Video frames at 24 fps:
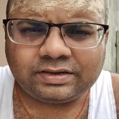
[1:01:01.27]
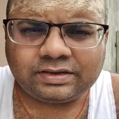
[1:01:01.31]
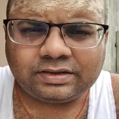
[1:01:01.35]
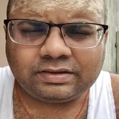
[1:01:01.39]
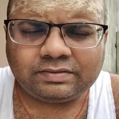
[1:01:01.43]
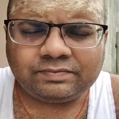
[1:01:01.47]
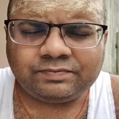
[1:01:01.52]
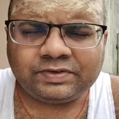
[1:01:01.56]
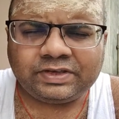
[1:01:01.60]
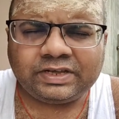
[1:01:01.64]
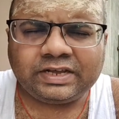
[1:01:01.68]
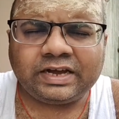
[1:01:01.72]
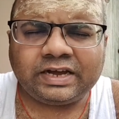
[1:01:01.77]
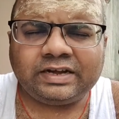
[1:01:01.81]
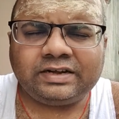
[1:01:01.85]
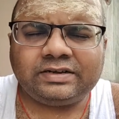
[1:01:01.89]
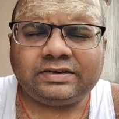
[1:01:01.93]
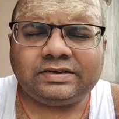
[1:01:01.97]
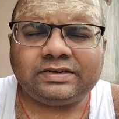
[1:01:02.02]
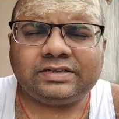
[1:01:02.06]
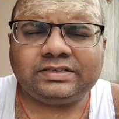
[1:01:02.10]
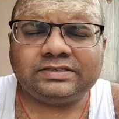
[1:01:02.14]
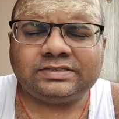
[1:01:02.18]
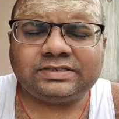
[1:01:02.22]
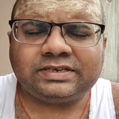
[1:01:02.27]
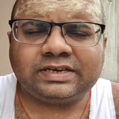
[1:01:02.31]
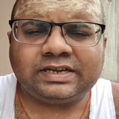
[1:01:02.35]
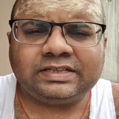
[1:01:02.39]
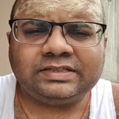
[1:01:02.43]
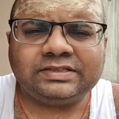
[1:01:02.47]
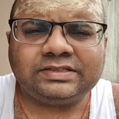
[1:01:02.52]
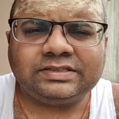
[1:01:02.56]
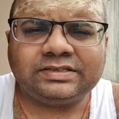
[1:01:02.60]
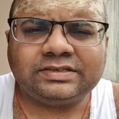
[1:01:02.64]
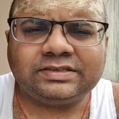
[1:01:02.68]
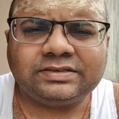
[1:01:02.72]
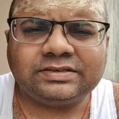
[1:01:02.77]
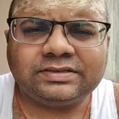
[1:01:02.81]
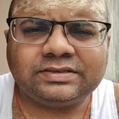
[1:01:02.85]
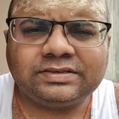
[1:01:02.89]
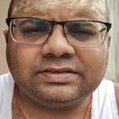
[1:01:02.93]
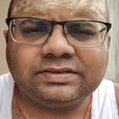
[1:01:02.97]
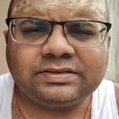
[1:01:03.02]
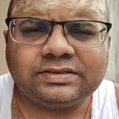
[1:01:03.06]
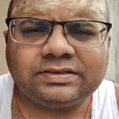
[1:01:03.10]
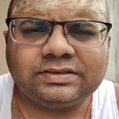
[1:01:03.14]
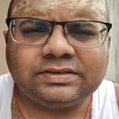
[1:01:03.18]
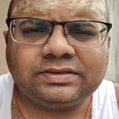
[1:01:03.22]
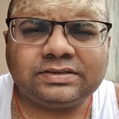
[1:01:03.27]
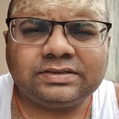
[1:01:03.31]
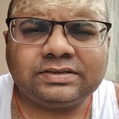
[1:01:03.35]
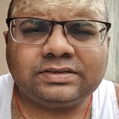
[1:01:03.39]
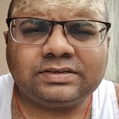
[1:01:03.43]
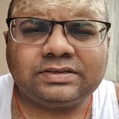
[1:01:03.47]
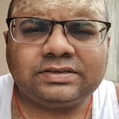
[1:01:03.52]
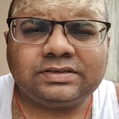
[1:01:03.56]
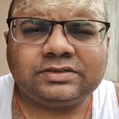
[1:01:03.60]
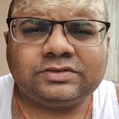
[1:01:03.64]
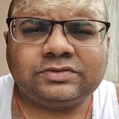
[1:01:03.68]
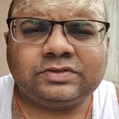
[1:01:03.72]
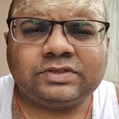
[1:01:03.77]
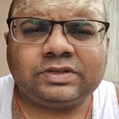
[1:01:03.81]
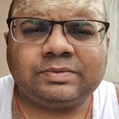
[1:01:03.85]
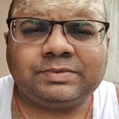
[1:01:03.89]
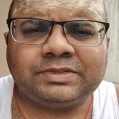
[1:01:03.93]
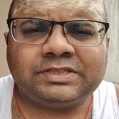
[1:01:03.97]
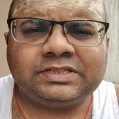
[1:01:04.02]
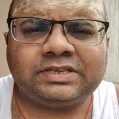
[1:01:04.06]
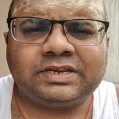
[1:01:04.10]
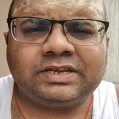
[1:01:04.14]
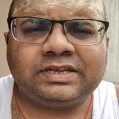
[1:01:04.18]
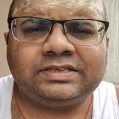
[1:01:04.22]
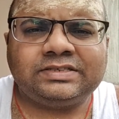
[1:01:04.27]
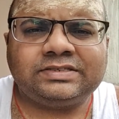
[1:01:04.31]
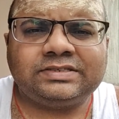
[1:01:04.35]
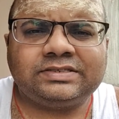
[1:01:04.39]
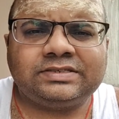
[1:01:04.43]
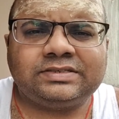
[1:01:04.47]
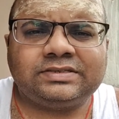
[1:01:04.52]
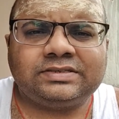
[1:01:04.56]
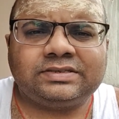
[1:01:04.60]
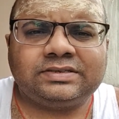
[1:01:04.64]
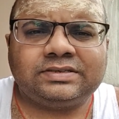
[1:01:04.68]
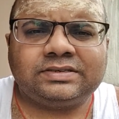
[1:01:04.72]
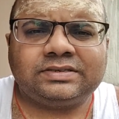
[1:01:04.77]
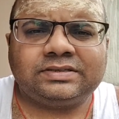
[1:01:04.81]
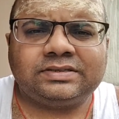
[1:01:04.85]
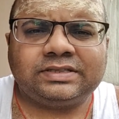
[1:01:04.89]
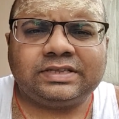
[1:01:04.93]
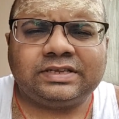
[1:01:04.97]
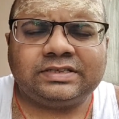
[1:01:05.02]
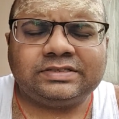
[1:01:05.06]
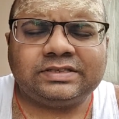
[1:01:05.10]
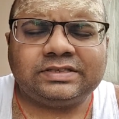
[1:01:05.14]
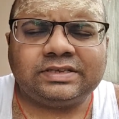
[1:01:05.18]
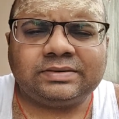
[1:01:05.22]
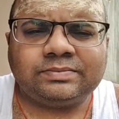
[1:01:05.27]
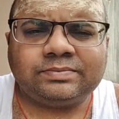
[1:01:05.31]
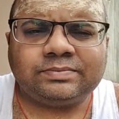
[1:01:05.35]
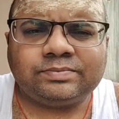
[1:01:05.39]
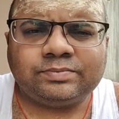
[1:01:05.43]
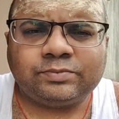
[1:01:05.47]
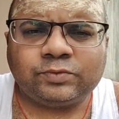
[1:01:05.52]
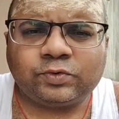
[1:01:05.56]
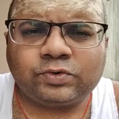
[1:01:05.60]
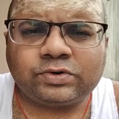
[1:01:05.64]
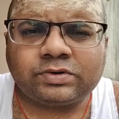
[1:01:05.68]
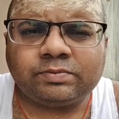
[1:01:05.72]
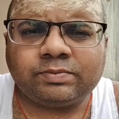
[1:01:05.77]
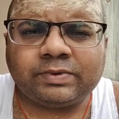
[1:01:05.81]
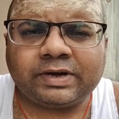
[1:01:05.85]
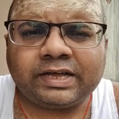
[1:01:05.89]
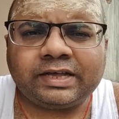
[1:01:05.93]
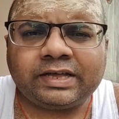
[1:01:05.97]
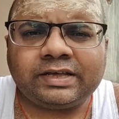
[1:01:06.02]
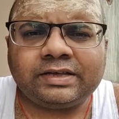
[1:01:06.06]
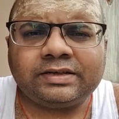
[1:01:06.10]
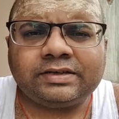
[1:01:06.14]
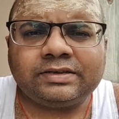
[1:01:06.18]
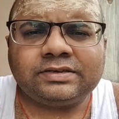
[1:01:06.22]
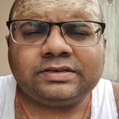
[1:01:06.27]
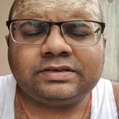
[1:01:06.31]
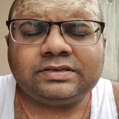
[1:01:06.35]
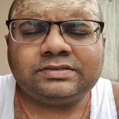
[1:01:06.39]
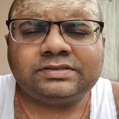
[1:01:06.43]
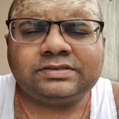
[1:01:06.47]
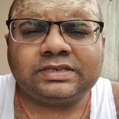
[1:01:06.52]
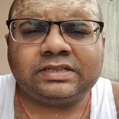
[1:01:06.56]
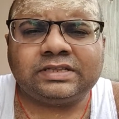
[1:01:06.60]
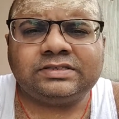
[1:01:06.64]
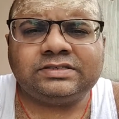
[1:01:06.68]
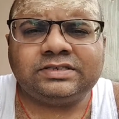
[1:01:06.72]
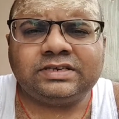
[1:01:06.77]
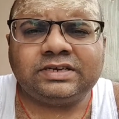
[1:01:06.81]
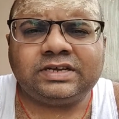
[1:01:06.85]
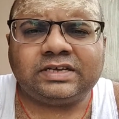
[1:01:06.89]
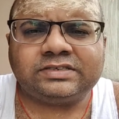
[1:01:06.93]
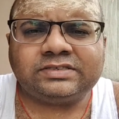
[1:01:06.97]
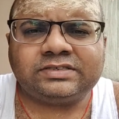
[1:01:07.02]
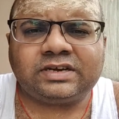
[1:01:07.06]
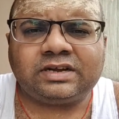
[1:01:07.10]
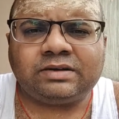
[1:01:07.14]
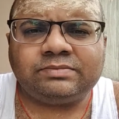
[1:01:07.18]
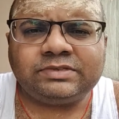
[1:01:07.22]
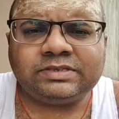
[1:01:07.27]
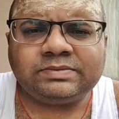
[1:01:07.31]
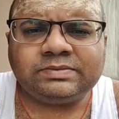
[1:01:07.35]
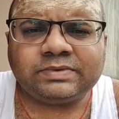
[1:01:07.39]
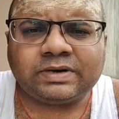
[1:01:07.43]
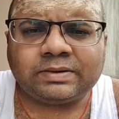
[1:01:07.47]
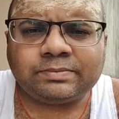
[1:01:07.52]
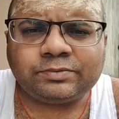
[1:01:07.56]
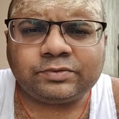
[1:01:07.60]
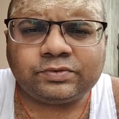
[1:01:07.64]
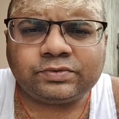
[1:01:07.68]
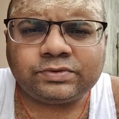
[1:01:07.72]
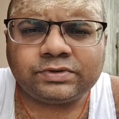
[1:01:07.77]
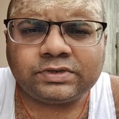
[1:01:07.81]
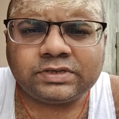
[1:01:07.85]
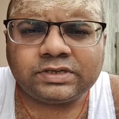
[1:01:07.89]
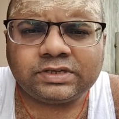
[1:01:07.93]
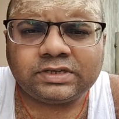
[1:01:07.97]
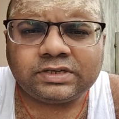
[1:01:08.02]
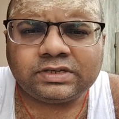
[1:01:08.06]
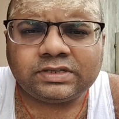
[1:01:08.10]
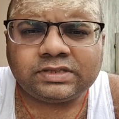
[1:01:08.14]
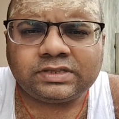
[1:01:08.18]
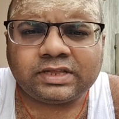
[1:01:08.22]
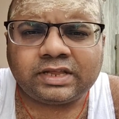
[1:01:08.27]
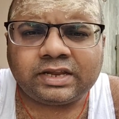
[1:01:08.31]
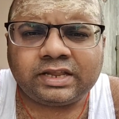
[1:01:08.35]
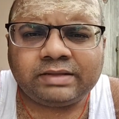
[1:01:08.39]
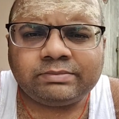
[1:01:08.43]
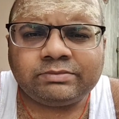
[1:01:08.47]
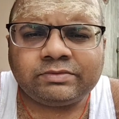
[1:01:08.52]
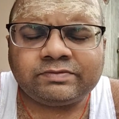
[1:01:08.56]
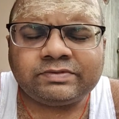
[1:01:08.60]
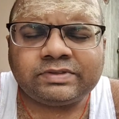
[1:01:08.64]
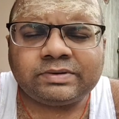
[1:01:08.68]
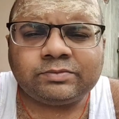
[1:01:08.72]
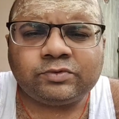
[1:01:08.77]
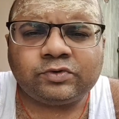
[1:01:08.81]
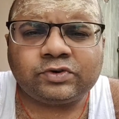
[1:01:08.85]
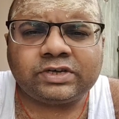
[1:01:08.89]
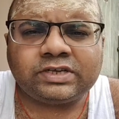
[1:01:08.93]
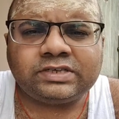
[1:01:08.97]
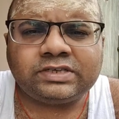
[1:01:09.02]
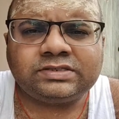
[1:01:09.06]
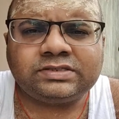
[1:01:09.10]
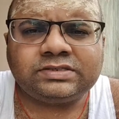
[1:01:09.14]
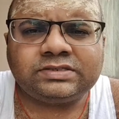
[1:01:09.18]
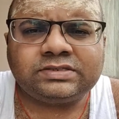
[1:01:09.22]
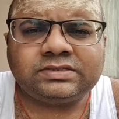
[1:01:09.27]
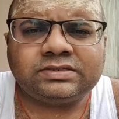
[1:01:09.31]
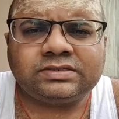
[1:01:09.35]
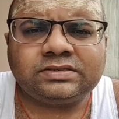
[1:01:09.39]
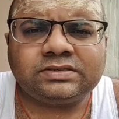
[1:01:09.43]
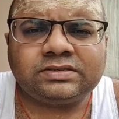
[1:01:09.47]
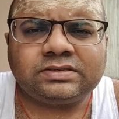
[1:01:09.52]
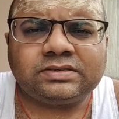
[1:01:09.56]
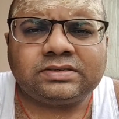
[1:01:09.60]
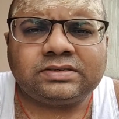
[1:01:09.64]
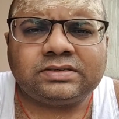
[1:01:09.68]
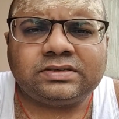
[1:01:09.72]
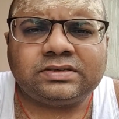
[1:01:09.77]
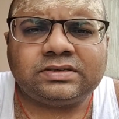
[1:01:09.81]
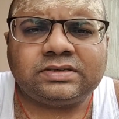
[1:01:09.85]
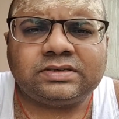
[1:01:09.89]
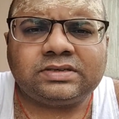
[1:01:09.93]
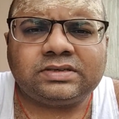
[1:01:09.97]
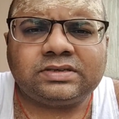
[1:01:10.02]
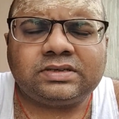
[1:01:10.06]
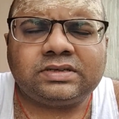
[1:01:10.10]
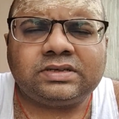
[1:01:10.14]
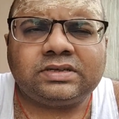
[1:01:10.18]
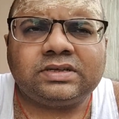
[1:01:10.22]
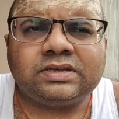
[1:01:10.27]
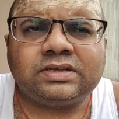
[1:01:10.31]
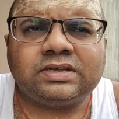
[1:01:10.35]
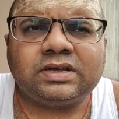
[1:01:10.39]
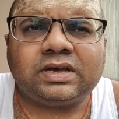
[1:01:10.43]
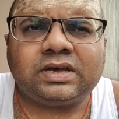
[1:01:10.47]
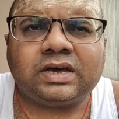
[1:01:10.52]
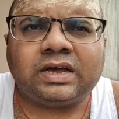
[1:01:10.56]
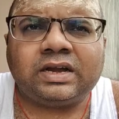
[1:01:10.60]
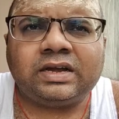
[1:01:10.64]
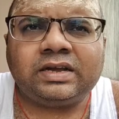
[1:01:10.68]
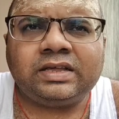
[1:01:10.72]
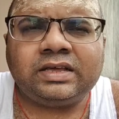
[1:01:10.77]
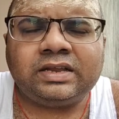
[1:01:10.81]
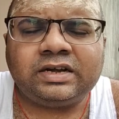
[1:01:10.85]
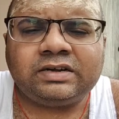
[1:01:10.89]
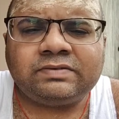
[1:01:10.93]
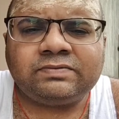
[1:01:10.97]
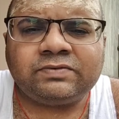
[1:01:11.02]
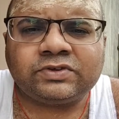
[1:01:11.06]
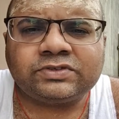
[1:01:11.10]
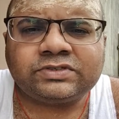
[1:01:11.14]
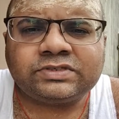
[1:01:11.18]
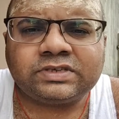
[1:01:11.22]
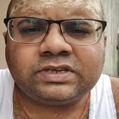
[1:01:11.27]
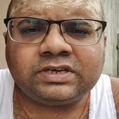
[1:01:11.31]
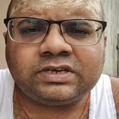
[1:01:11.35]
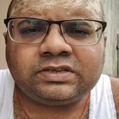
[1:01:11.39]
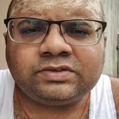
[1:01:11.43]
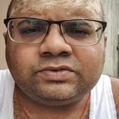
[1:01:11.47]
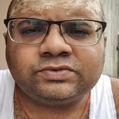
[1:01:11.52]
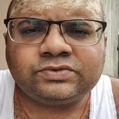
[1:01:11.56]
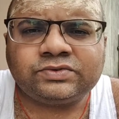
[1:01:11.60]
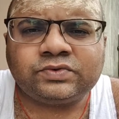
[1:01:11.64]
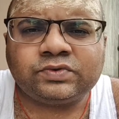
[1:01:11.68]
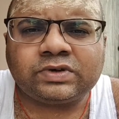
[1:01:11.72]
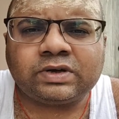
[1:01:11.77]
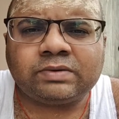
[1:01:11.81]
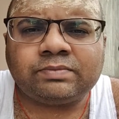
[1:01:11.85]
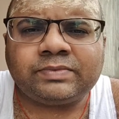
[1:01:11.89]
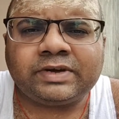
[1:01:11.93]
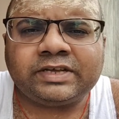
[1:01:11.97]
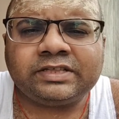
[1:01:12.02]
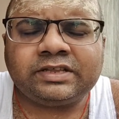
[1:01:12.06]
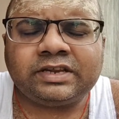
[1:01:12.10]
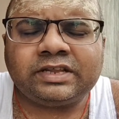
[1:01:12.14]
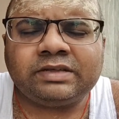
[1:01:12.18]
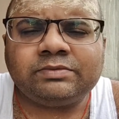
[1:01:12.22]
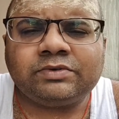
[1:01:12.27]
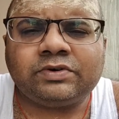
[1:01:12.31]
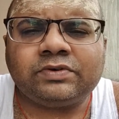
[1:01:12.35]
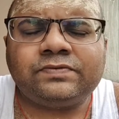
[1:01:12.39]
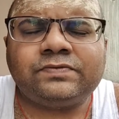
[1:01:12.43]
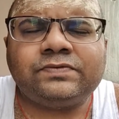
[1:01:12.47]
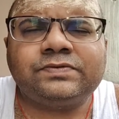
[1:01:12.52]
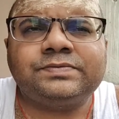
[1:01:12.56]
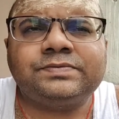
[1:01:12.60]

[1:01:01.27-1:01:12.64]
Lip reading: we get strength. So the mantra is, there is a book by Sant Shri Asharamji Bapu. The name of the book is, earlier it used to come by the name of